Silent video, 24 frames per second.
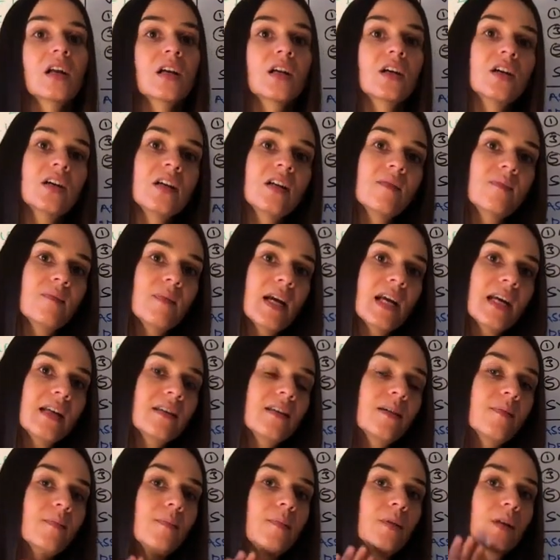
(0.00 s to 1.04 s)
could have
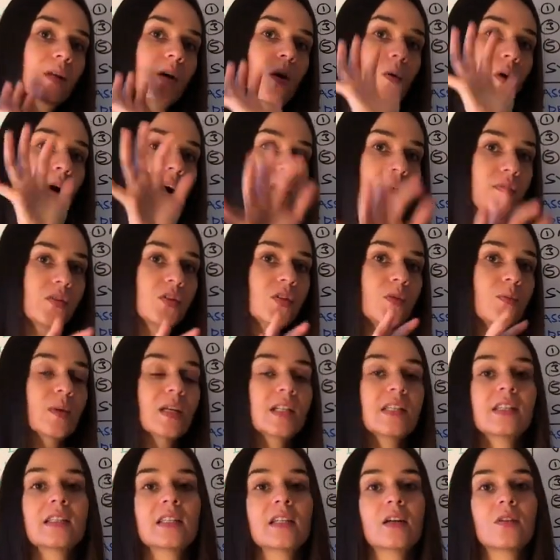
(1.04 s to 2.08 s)
made them blow off too
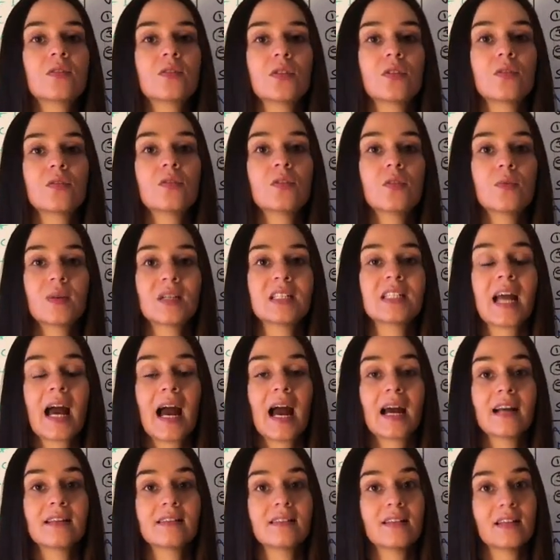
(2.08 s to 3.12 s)
much CO2, too much
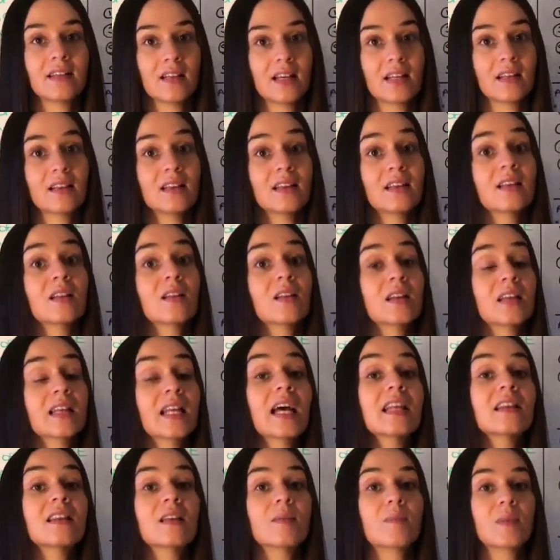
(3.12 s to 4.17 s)
acid, and
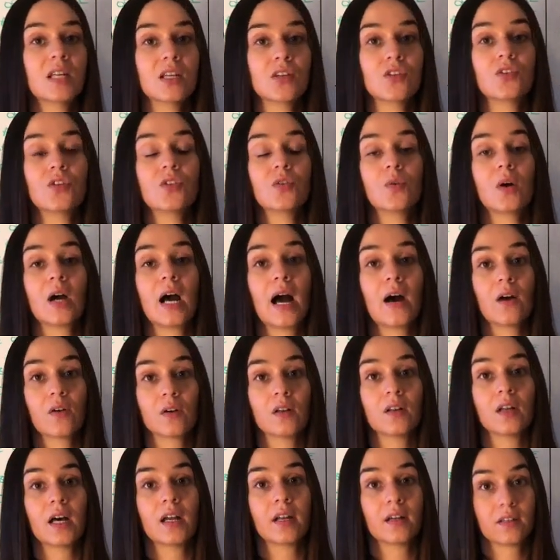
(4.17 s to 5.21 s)
led them into an
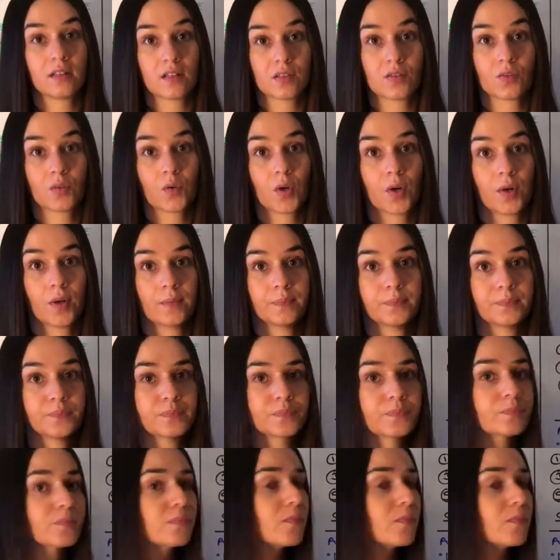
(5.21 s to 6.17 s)
alkalotic disorder.